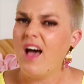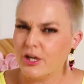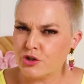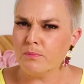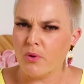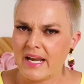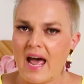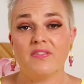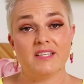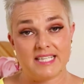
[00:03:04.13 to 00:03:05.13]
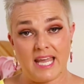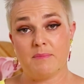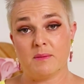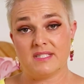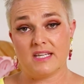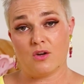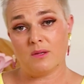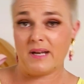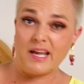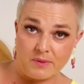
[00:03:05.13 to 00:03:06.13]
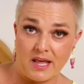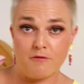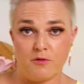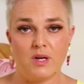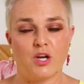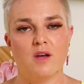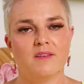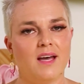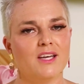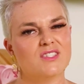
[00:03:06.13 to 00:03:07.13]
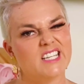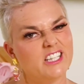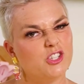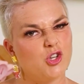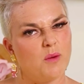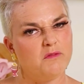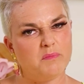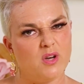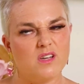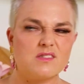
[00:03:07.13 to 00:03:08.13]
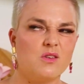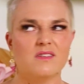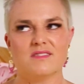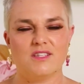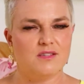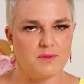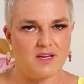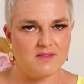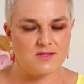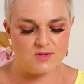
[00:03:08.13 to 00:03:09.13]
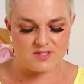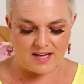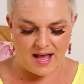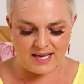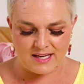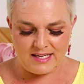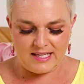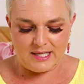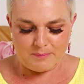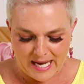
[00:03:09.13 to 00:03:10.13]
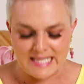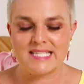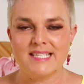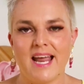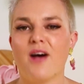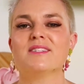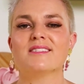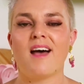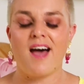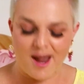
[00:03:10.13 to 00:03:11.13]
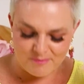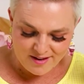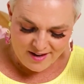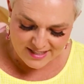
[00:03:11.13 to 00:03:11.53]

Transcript: I should point out that to keep them sitting on the plate without falling over, I used a little dob of burger sauce. Use whatever sauce you like. But now it's time.